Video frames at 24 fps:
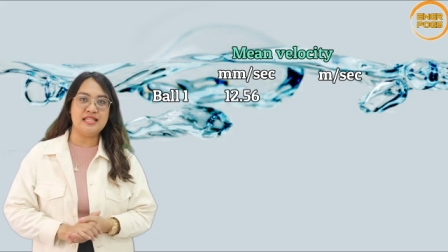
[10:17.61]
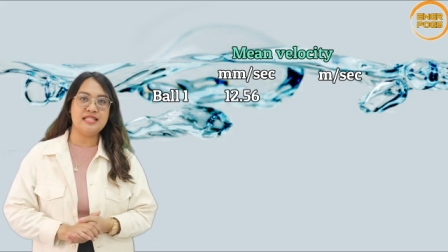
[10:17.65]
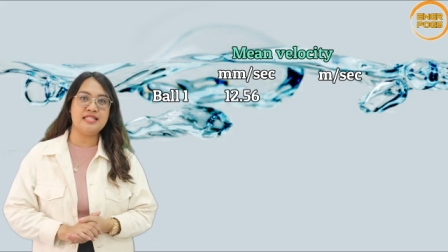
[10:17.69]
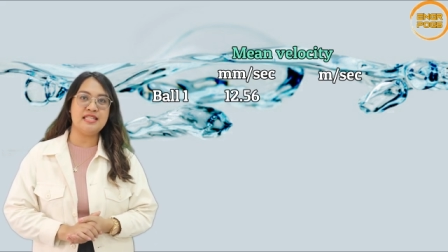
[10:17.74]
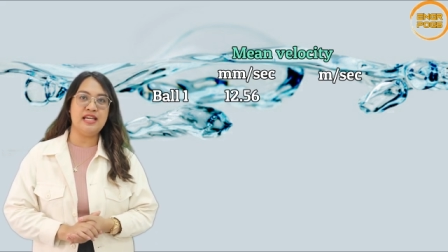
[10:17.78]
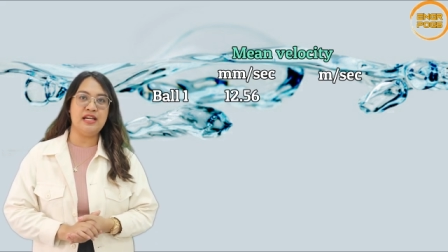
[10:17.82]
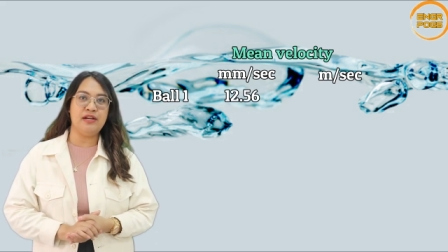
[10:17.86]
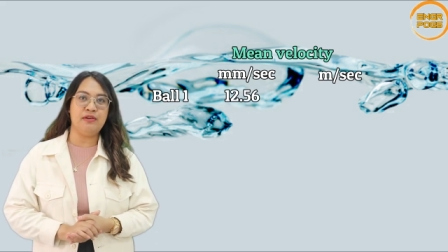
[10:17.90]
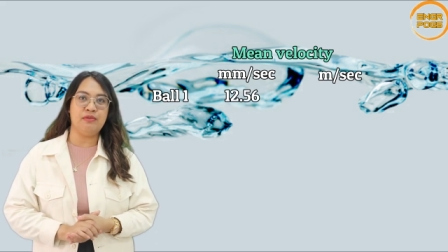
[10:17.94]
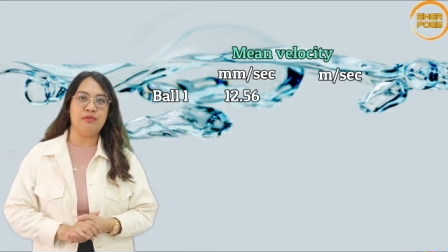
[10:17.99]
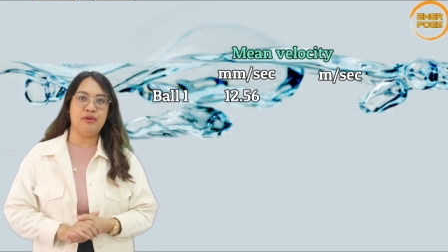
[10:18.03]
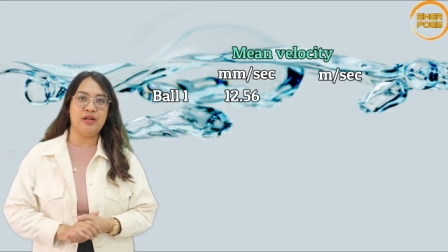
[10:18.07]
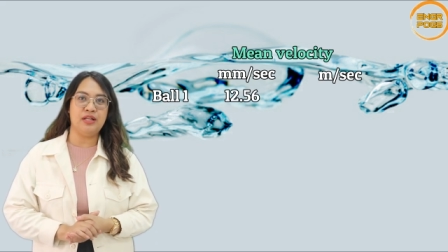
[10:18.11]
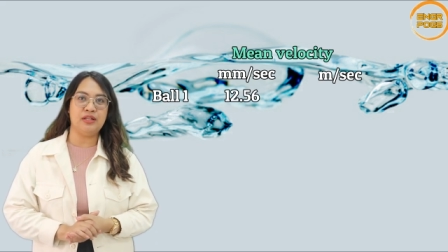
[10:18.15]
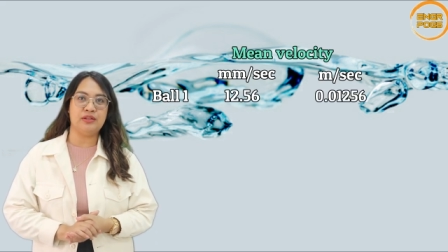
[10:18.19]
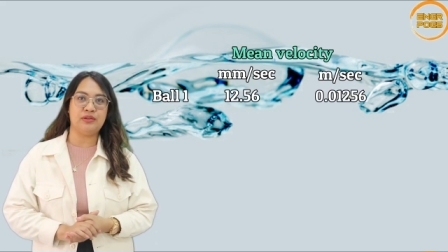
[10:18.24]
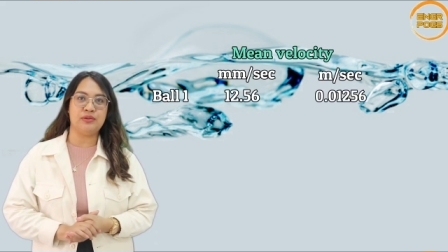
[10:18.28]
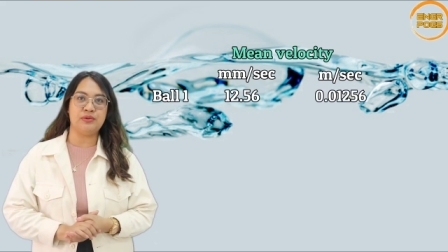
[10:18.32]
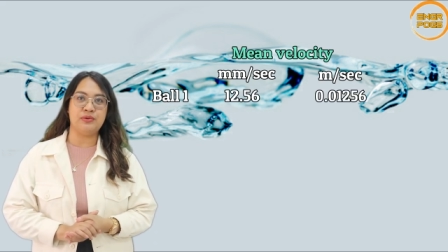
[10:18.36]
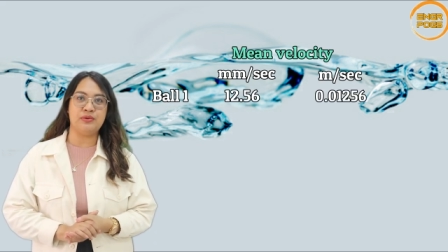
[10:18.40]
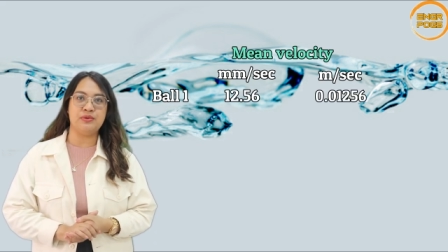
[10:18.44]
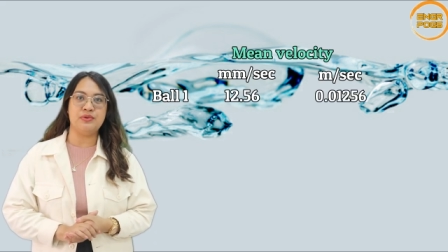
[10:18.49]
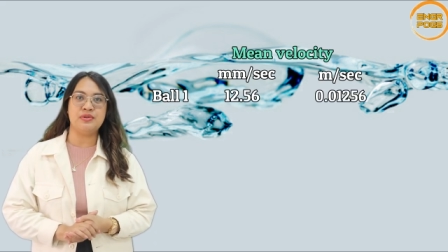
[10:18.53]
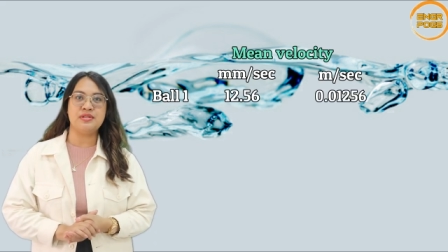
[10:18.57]
is equal
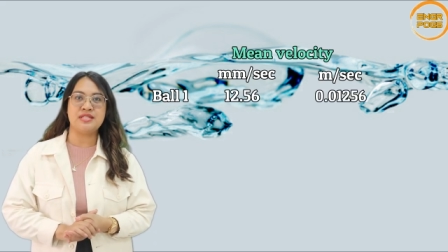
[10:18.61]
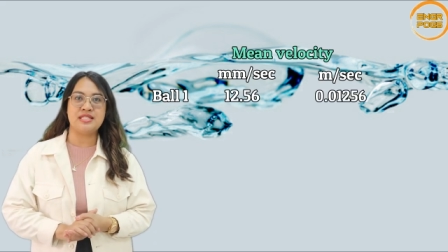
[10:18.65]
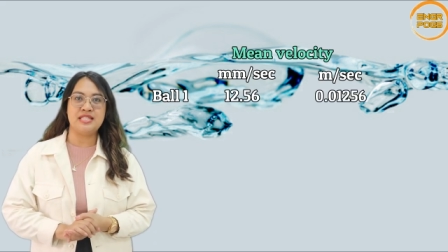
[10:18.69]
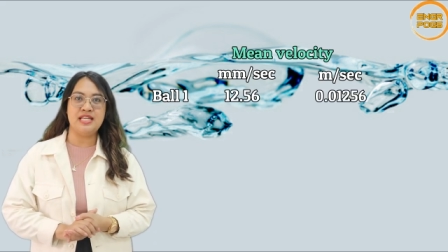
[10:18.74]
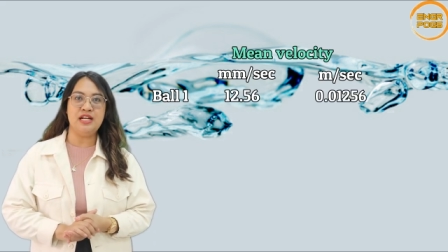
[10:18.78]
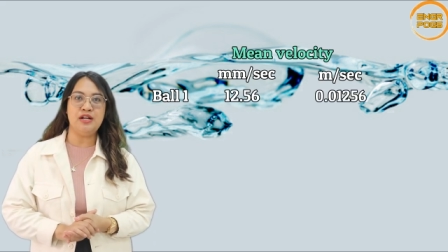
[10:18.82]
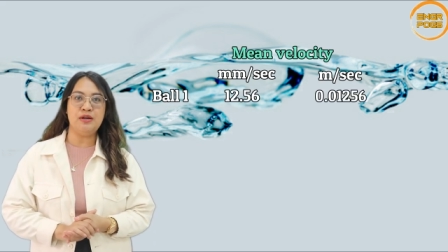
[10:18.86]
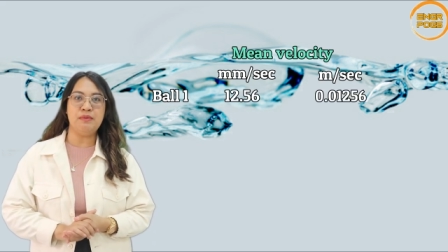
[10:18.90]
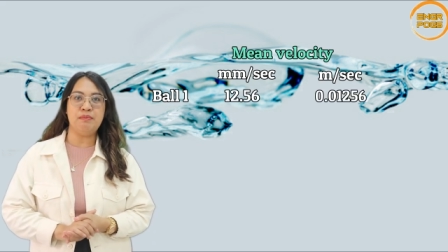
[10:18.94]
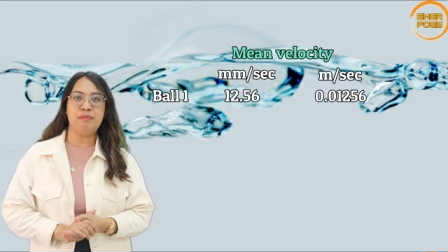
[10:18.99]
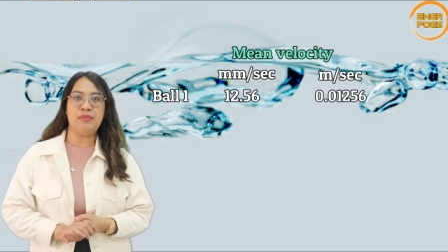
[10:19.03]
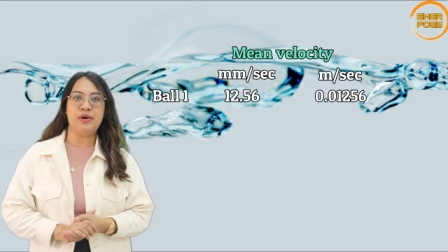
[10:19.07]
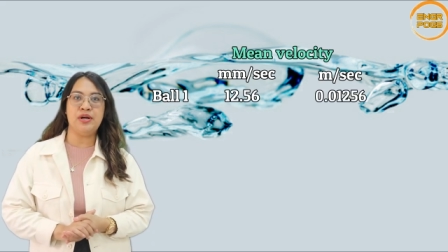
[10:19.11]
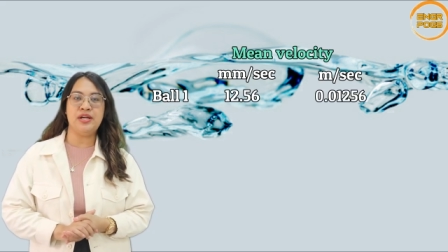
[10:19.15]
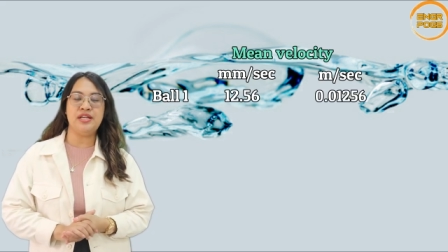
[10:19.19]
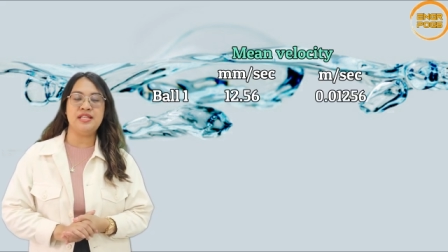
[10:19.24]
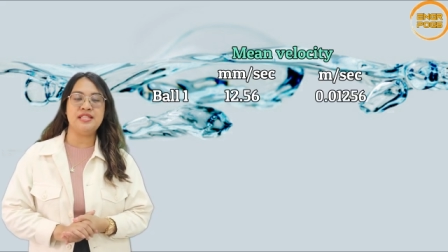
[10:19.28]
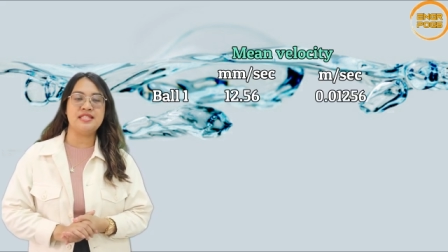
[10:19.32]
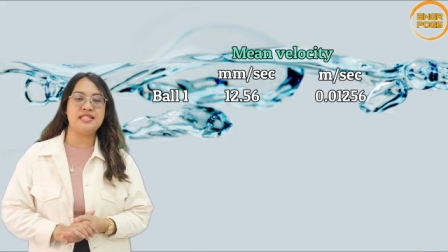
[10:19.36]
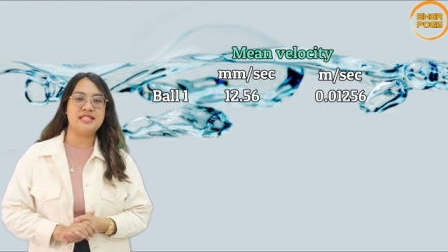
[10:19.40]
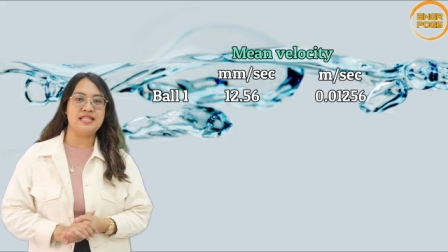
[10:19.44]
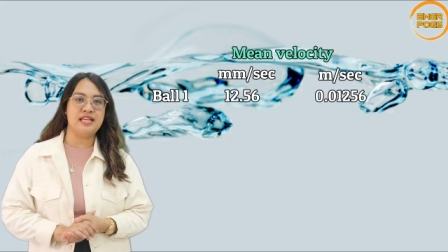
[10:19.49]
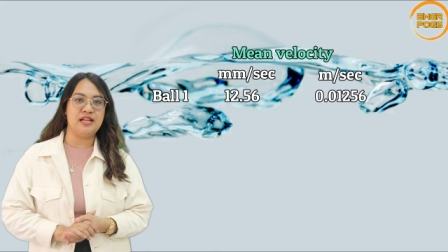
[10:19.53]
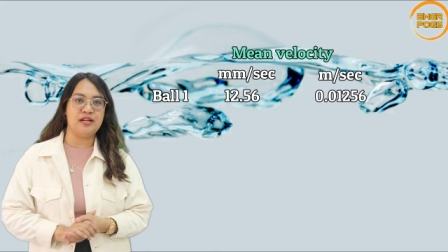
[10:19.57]
to
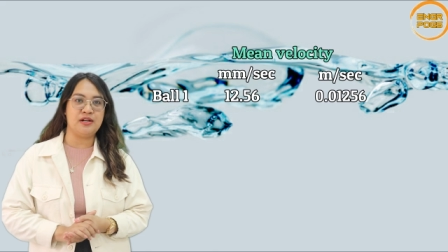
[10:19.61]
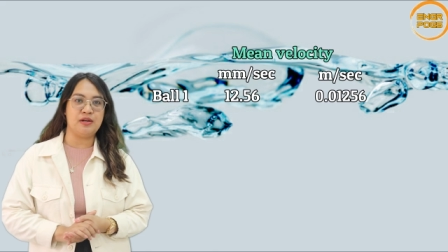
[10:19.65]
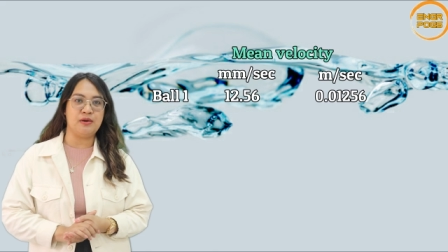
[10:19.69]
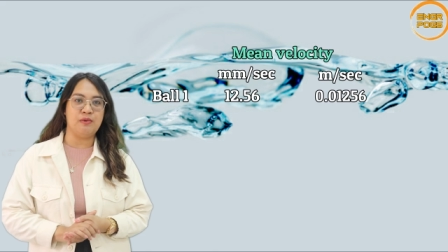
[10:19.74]
0.01256